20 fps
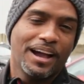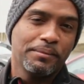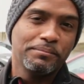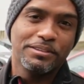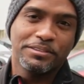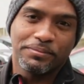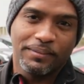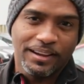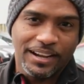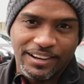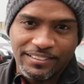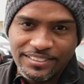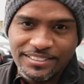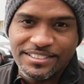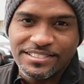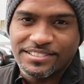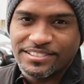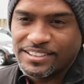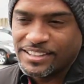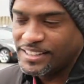I miss my
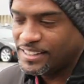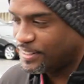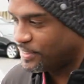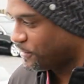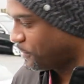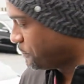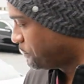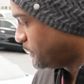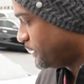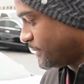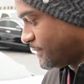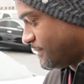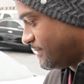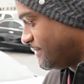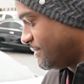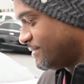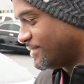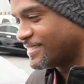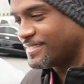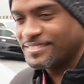RS3, you know, but
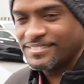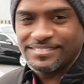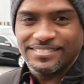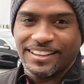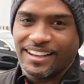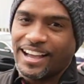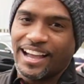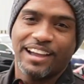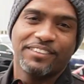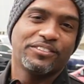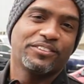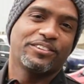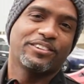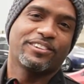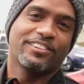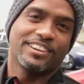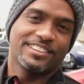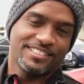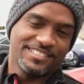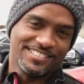I have no
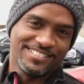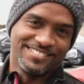regrets.